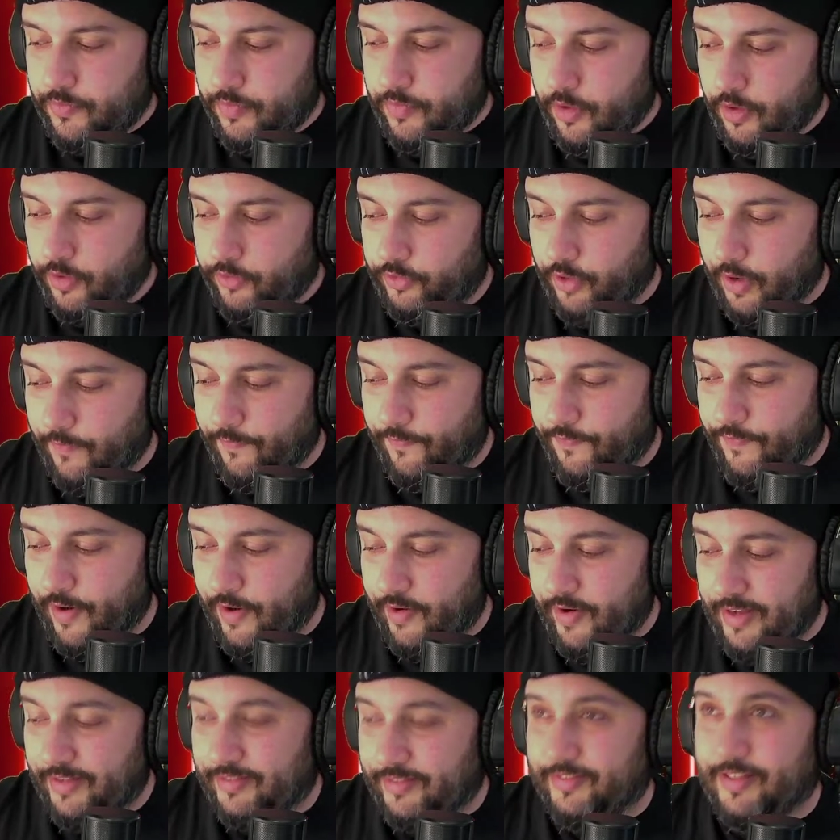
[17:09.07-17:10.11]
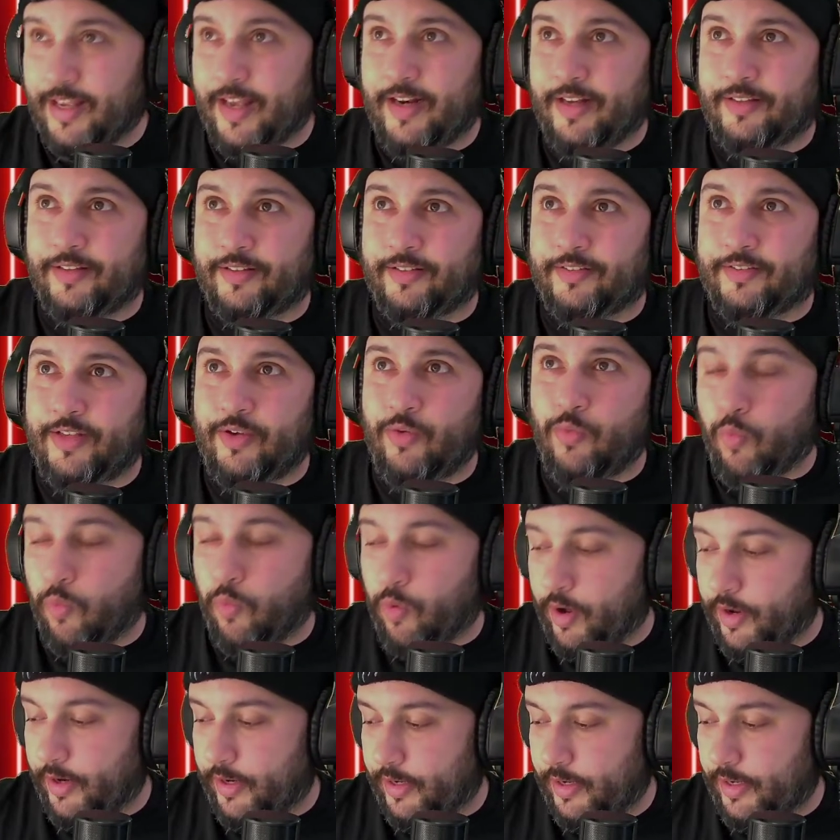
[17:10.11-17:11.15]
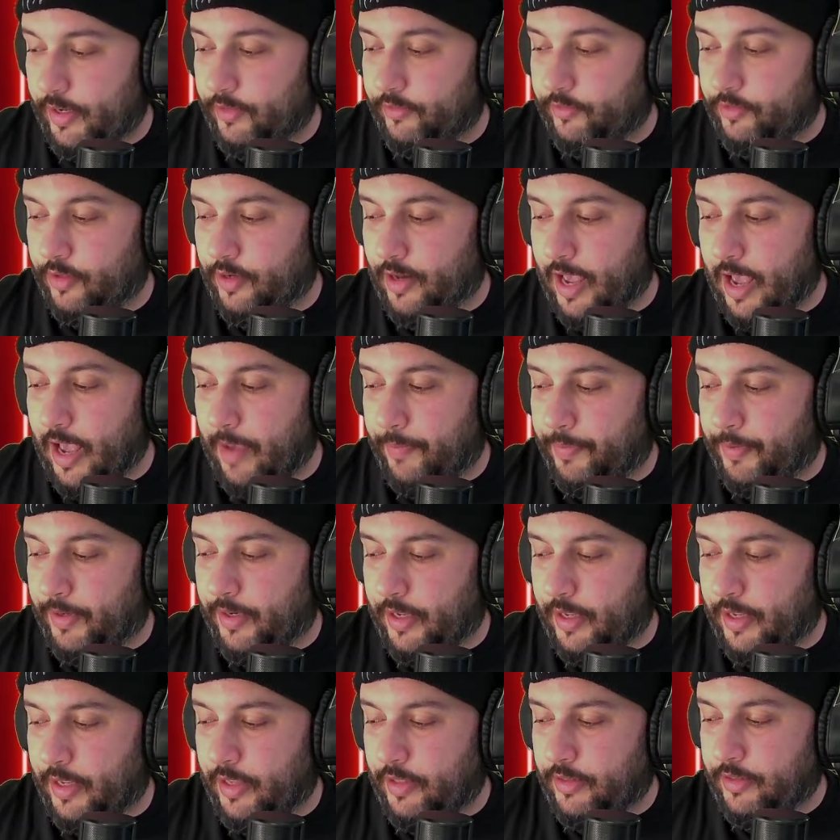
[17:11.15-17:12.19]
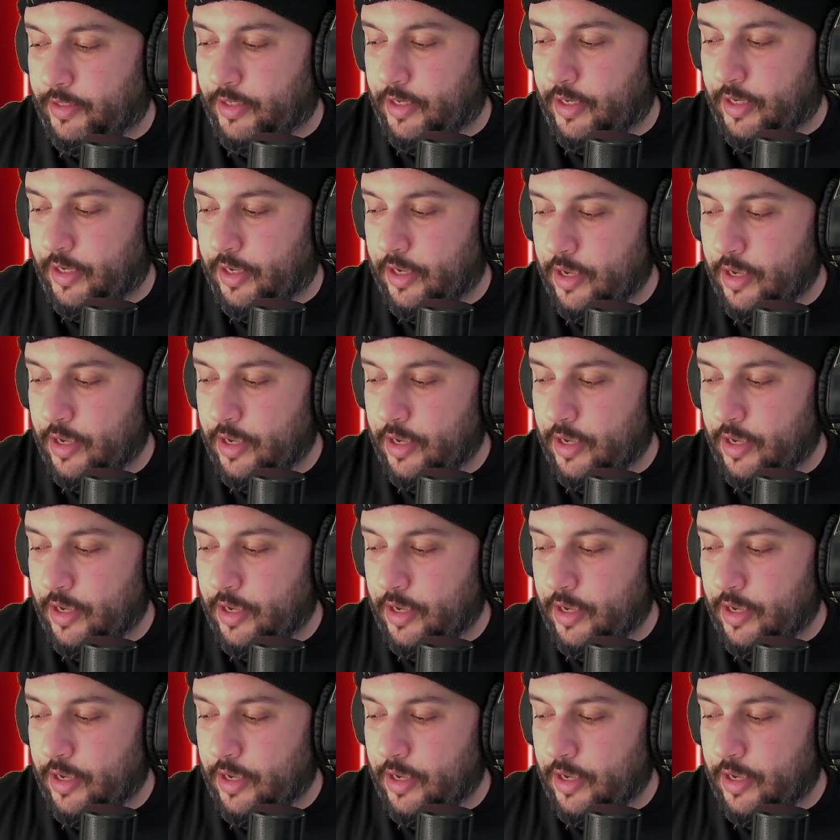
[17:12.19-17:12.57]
So I'm very excited to see what is going to happen in the